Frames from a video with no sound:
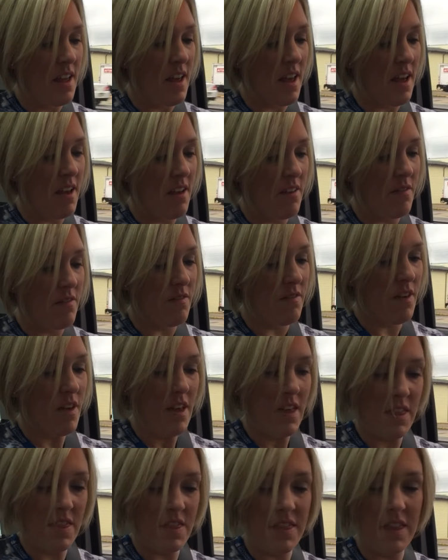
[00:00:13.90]
of
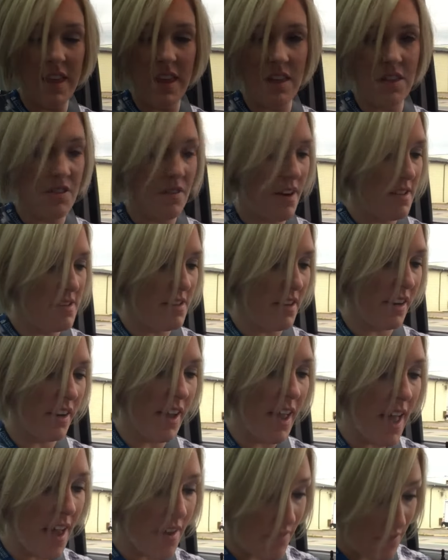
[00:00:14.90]
the thoracic
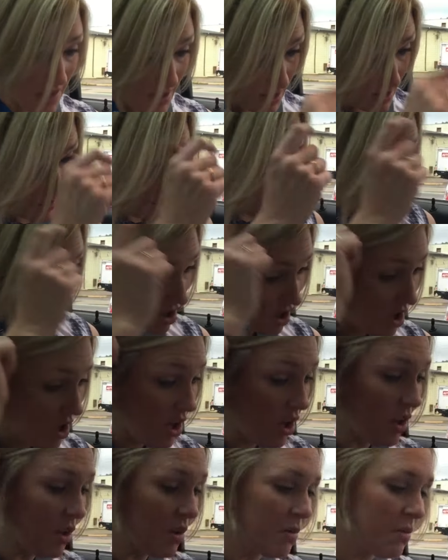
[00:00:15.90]
cavity
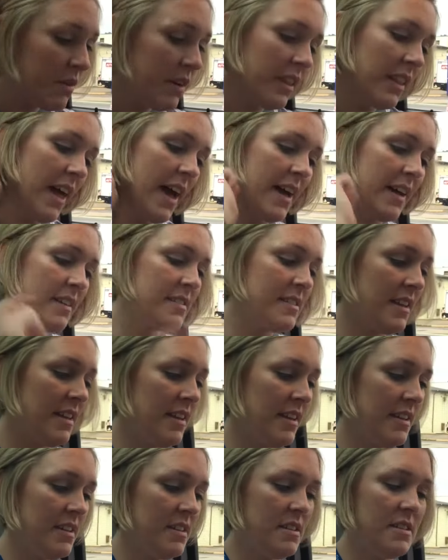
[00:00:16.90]
all relax
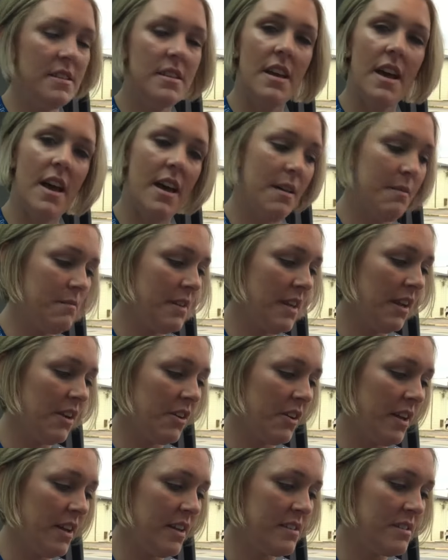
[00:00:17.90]
and
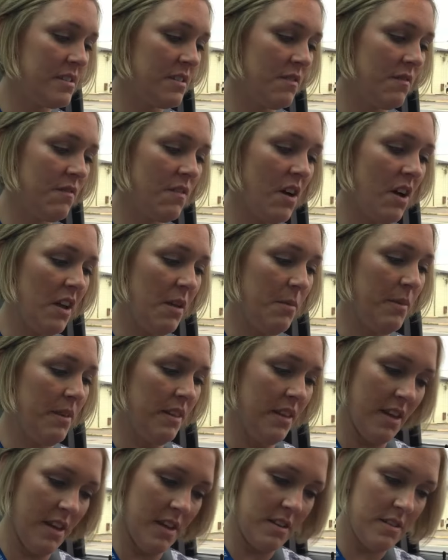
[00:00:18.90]
decrease volume
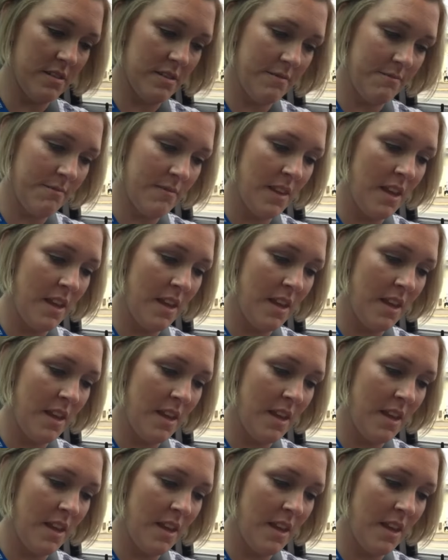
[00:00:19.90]
in lungs,